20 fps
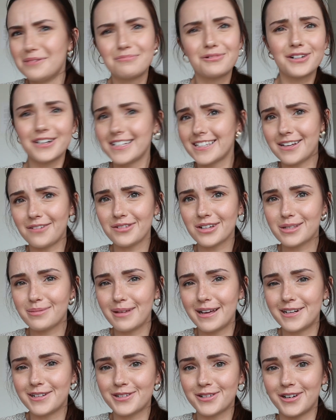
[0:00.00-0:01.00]
Pretty
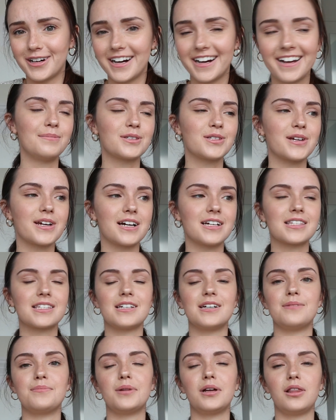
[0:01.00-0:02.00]
self-explanatory. So I got
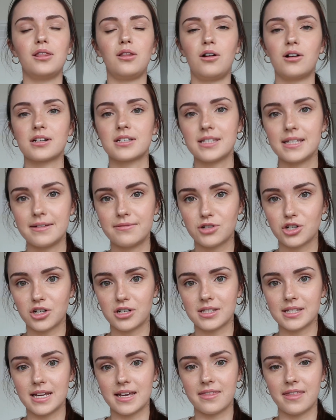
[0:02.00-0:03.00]
some long sleeve
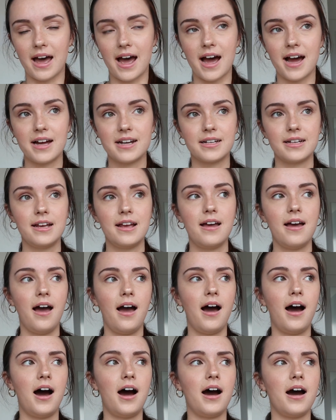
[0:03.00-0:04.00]
shirts like that.
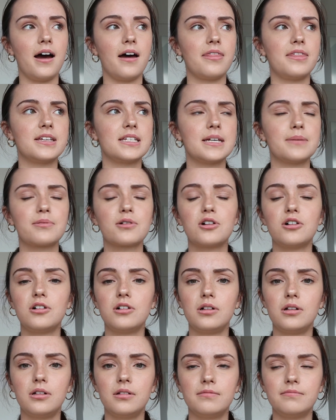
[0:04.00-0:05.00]
The
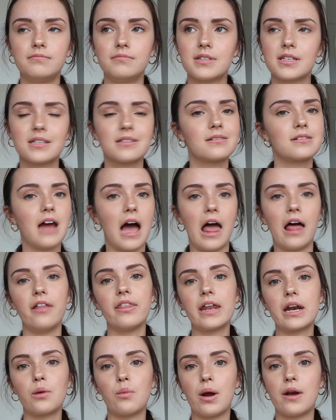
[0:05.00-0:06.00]
typical style
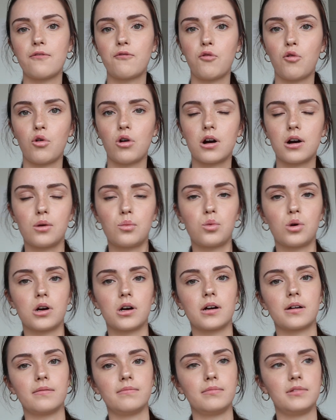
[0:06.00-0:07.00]
that I went for
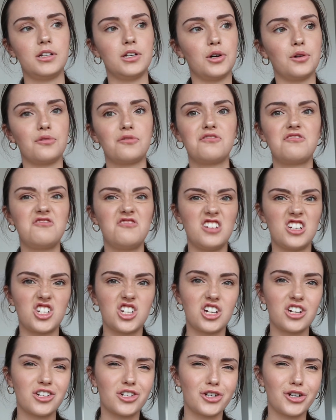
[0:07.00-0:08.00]
were, you know,
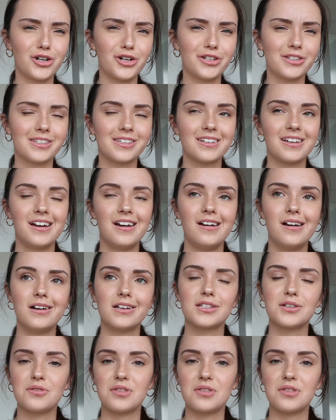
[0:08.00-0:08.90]
fishing shirts. So